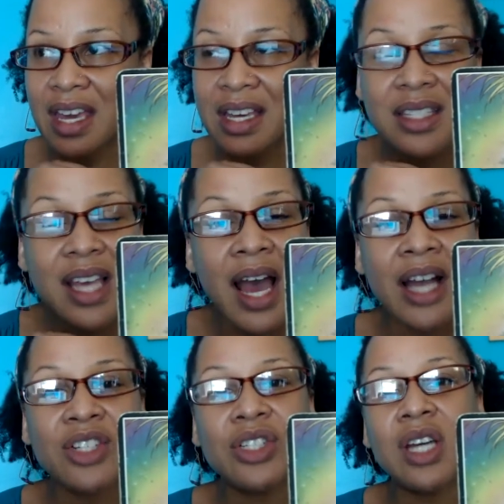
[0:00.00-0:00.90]
it's
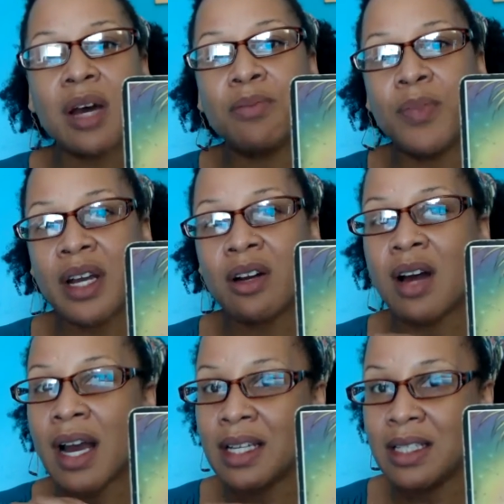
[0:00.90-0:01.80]
actually a
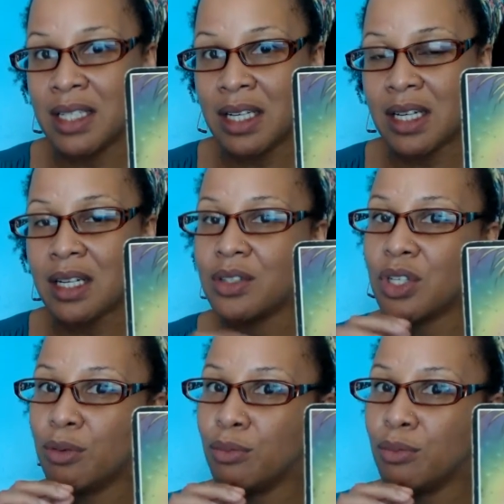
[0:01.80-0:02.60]
better idea to